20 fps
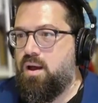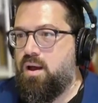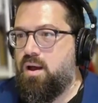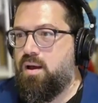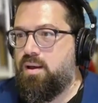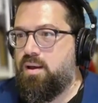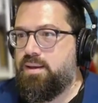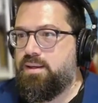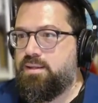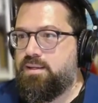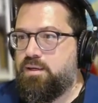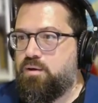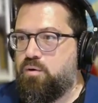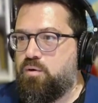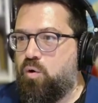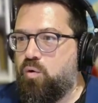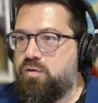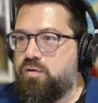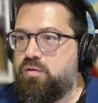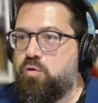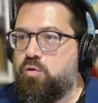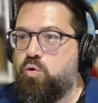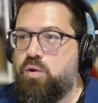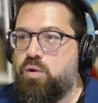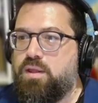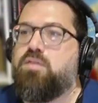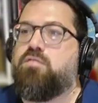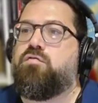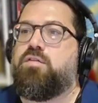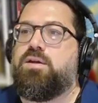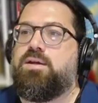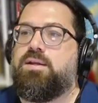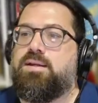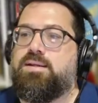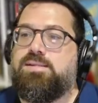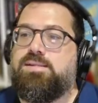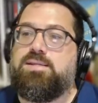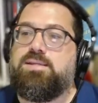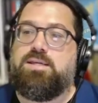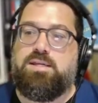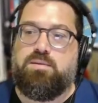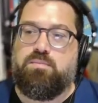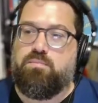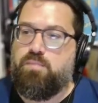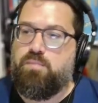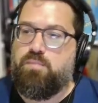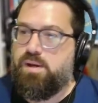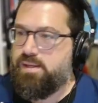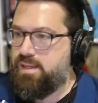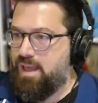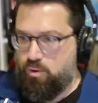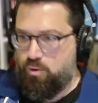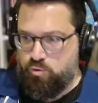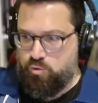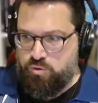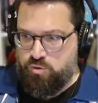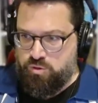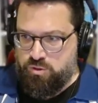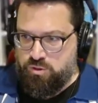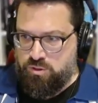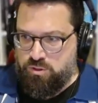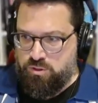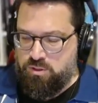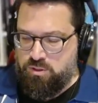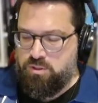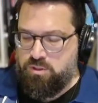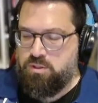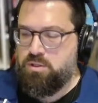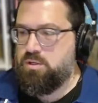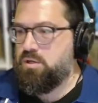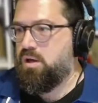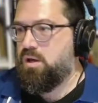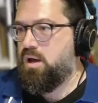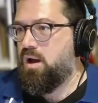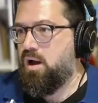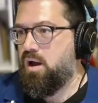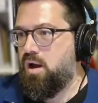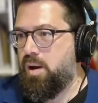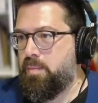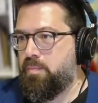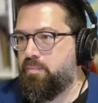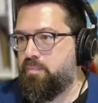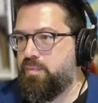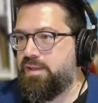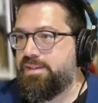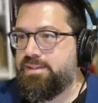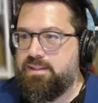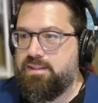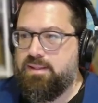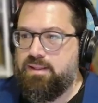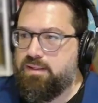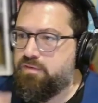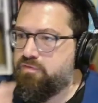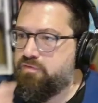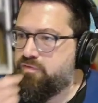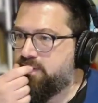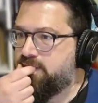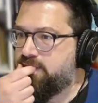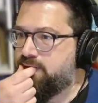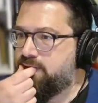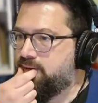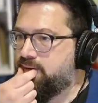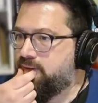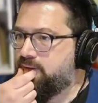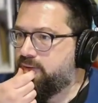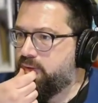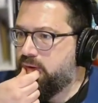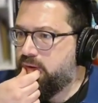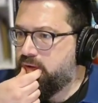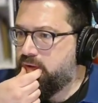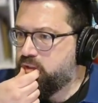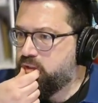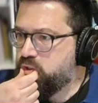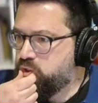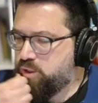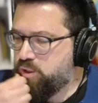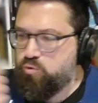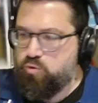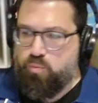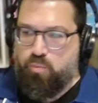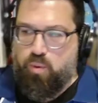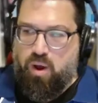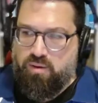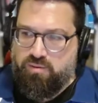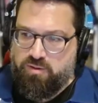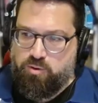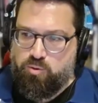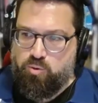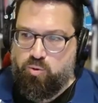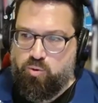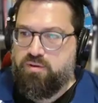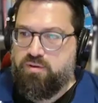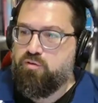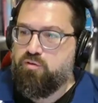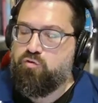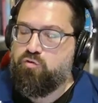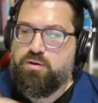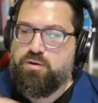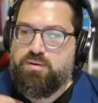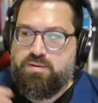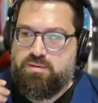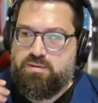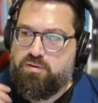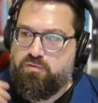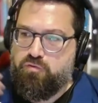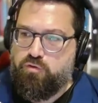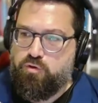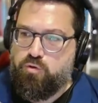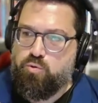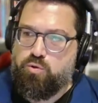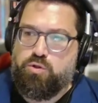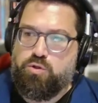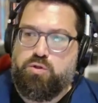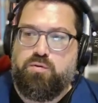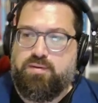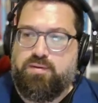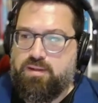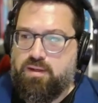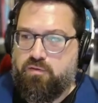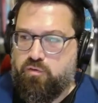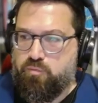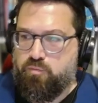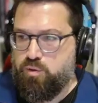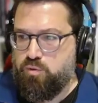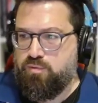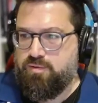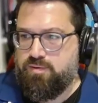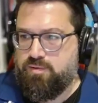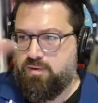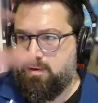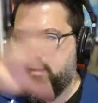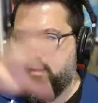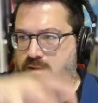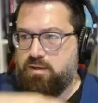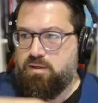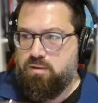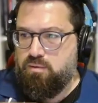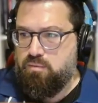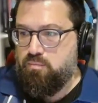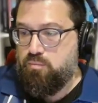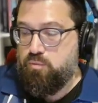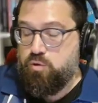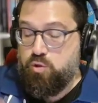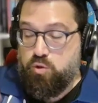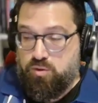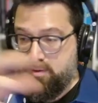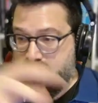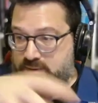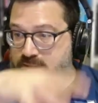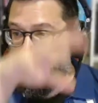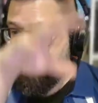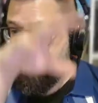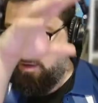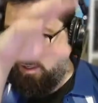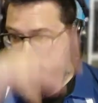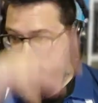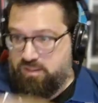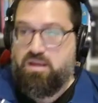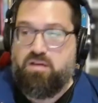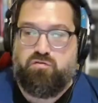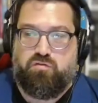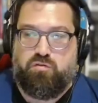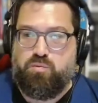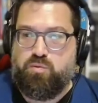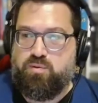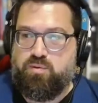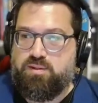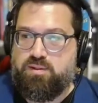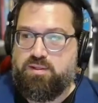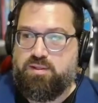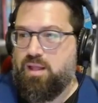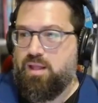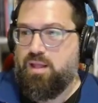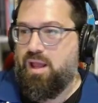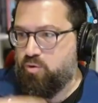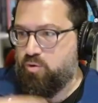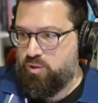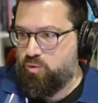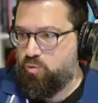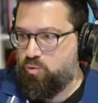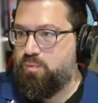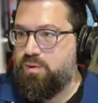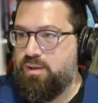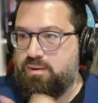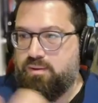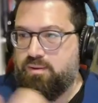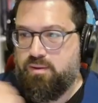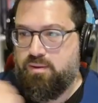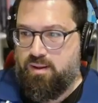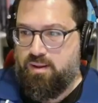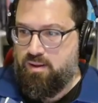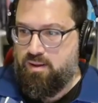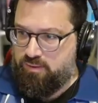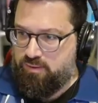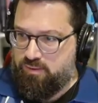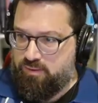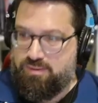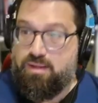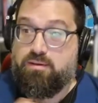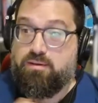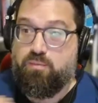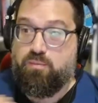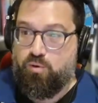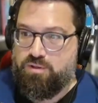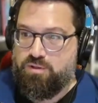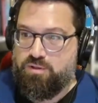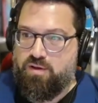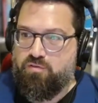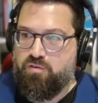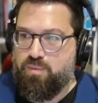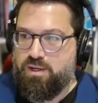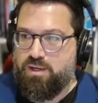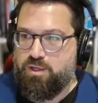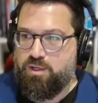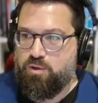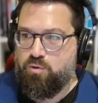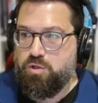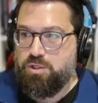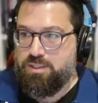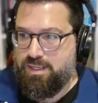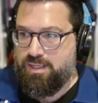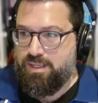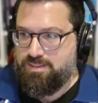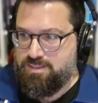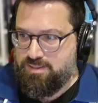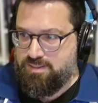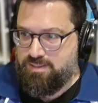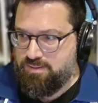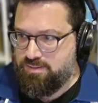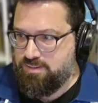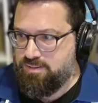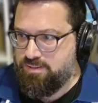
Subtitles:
It can also live in a team account. It can live in a shared repository. So, for instance, if you were using Evermuse, you could save it in the Evermuse skill library, and it will be accessible to everybody who connected it.